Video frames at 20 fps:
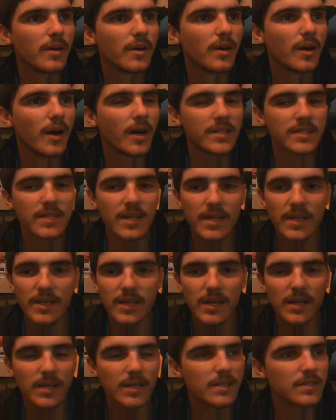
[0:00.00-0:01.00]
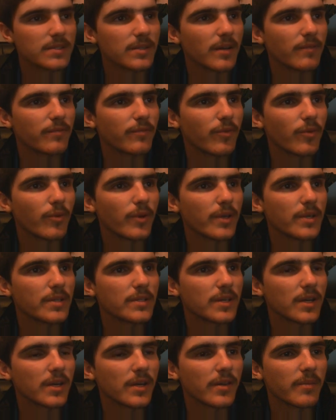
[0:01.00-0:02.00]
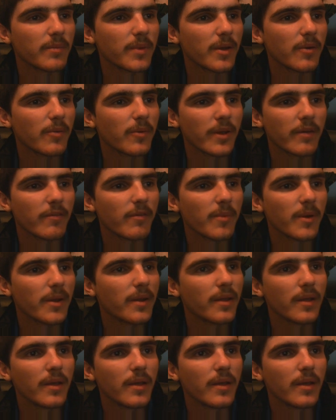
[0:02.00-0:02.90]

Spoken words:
I say young, he's like 4 years younger than me or whatever, but